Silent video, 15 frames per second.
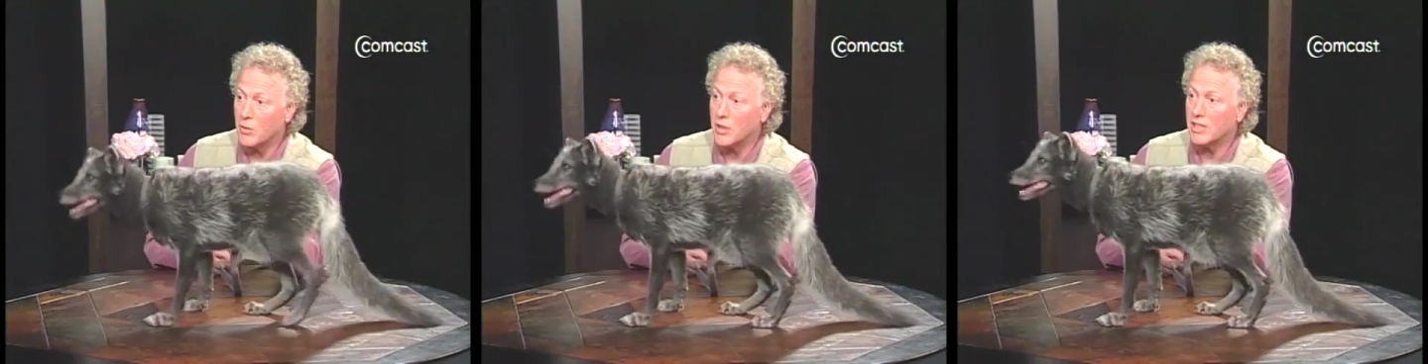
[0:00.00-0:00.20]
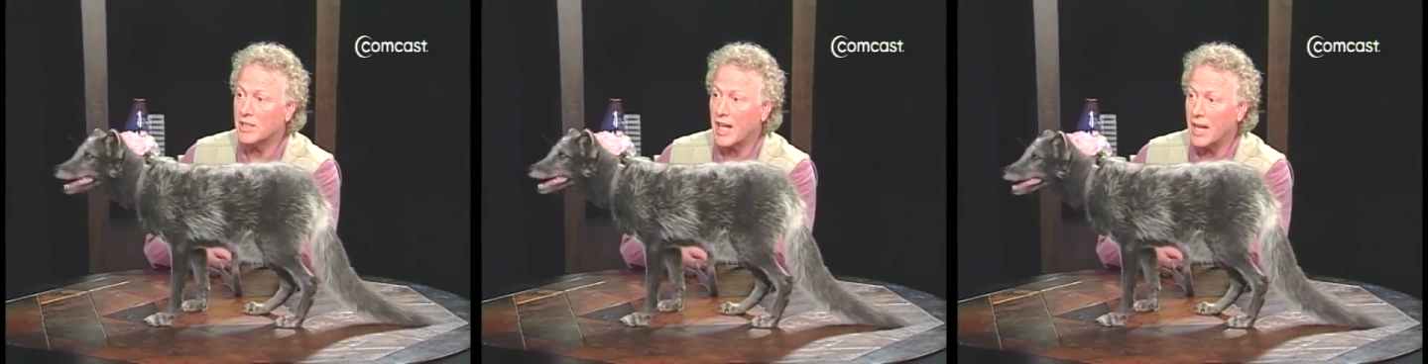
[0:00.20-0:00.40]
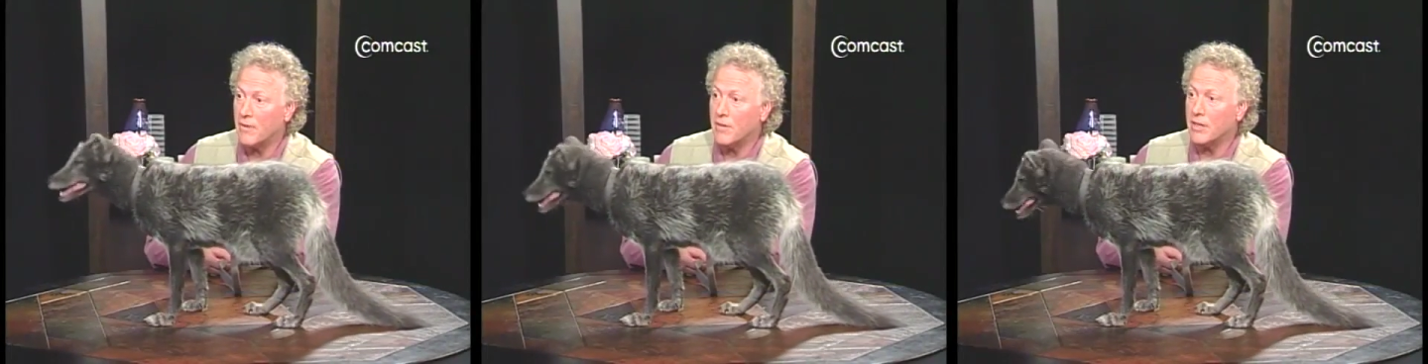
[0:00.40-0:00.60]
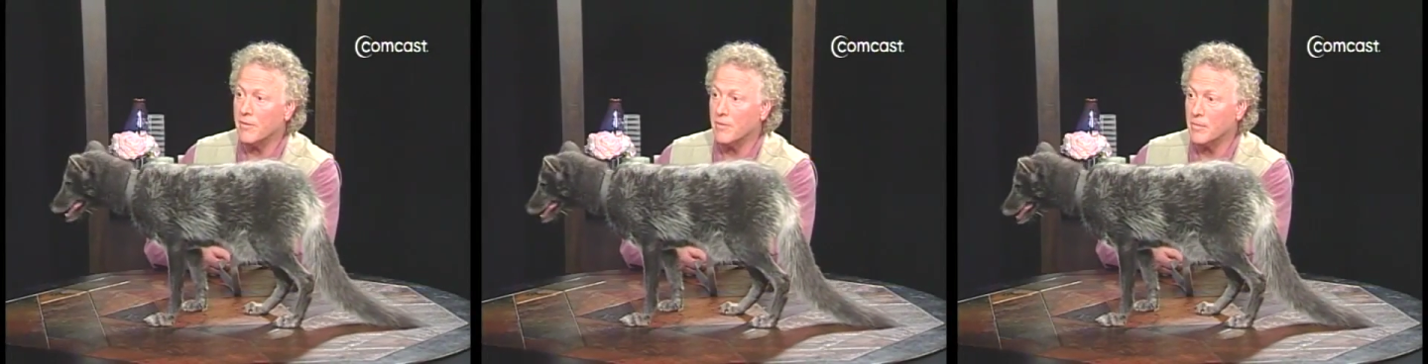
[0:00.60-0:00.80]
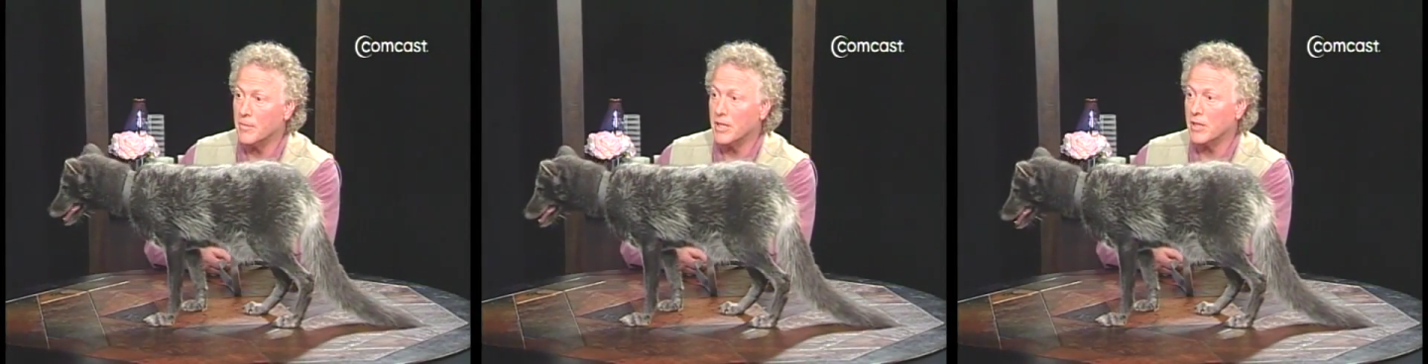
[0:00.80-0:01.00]
we saved him
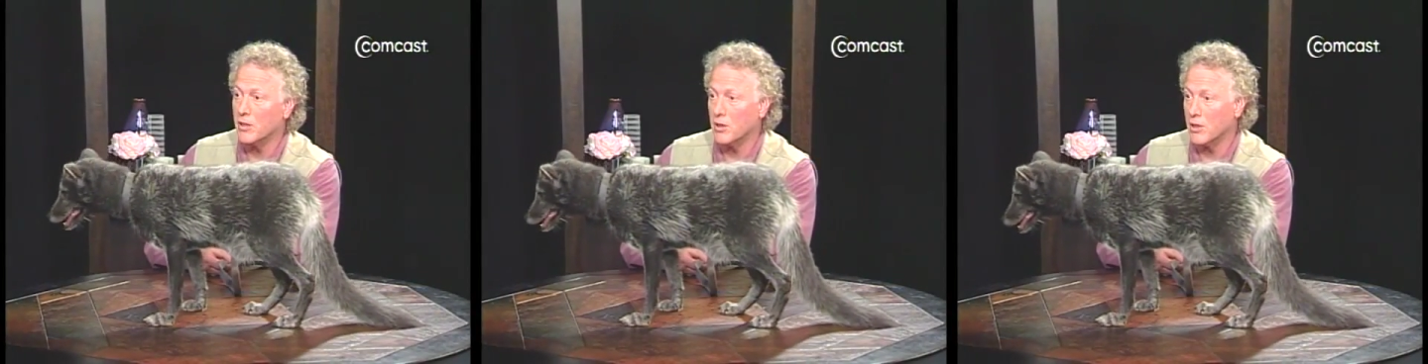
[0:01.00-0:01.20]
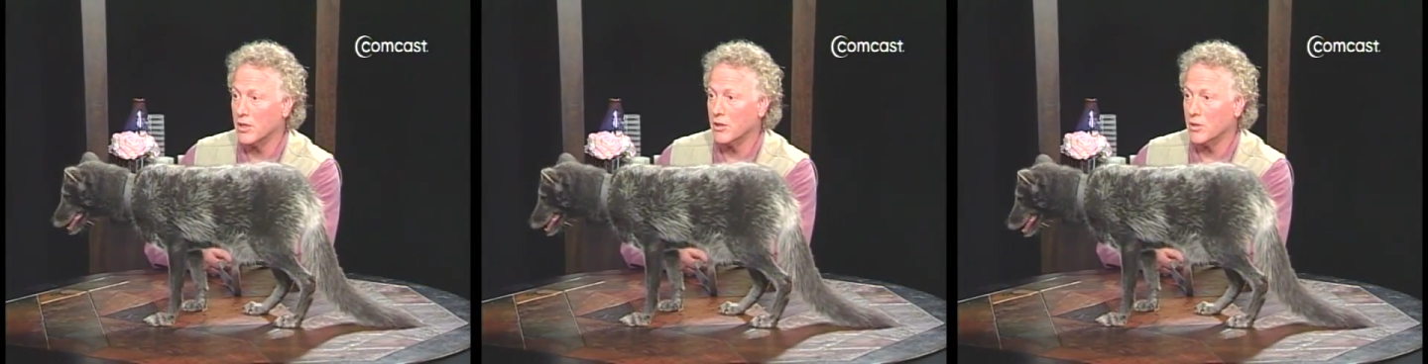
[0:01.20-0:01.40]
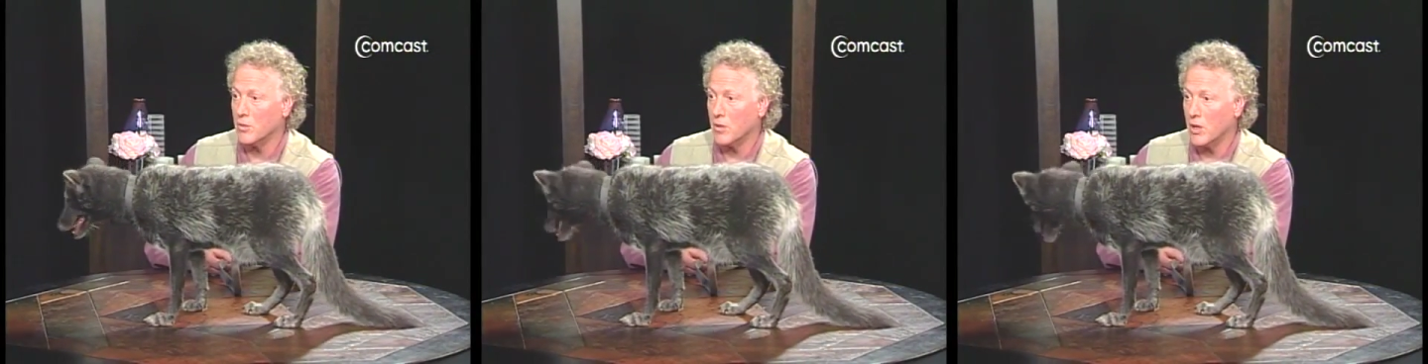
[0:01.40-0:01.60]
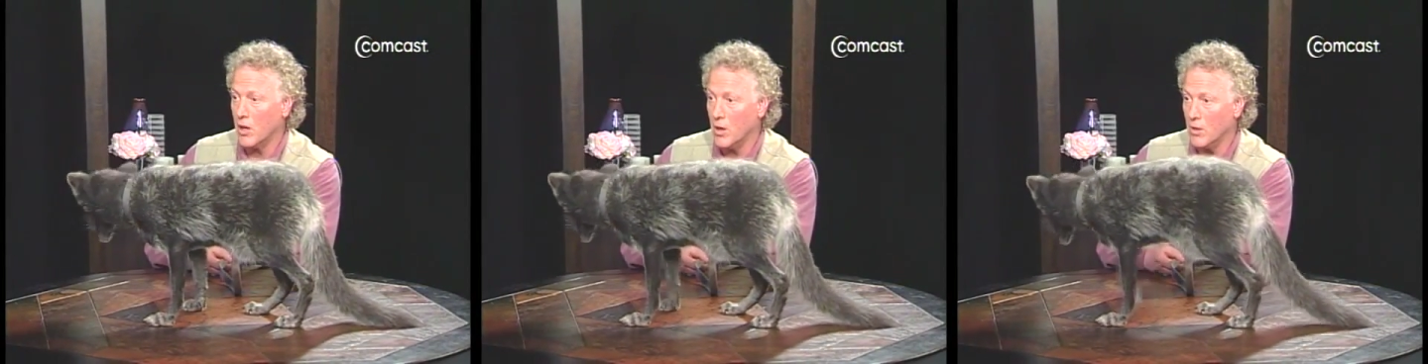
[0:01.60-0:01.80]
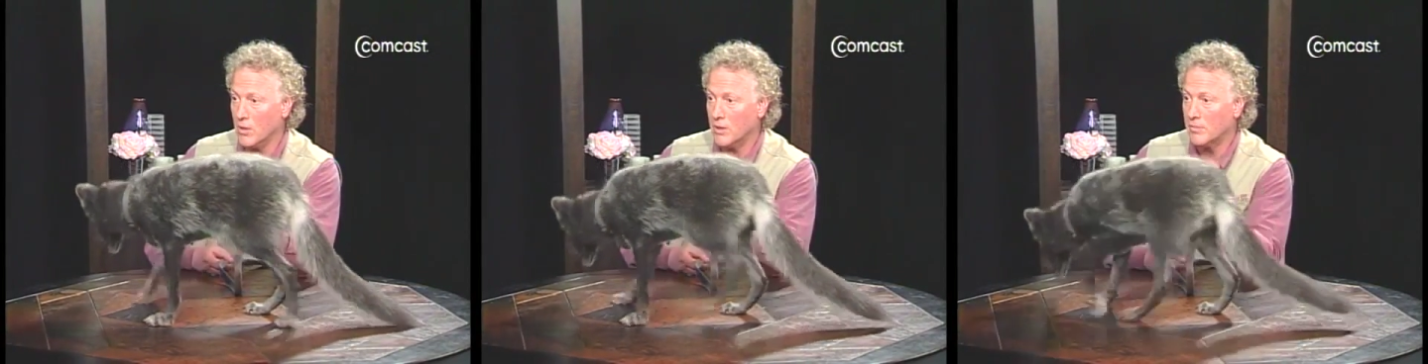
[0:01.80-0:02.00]
from being turned into a
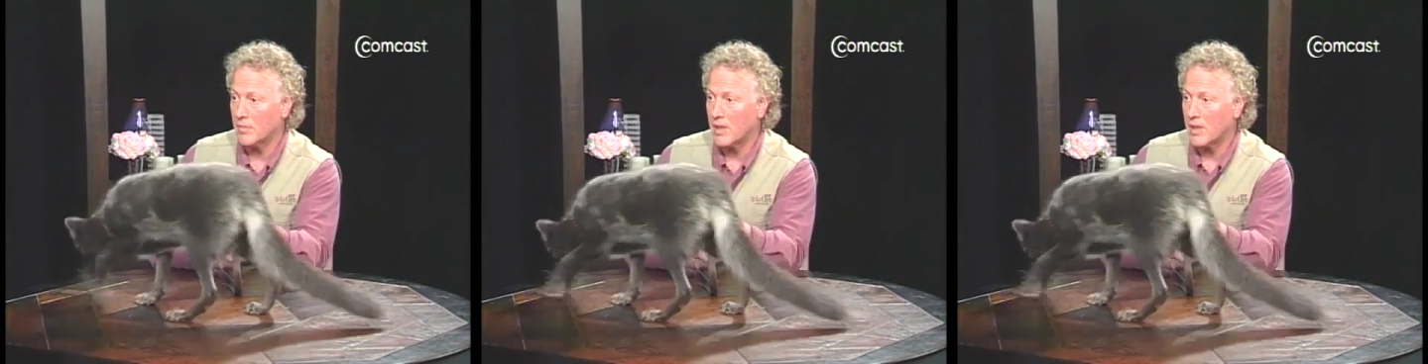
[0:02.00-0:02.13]
coat.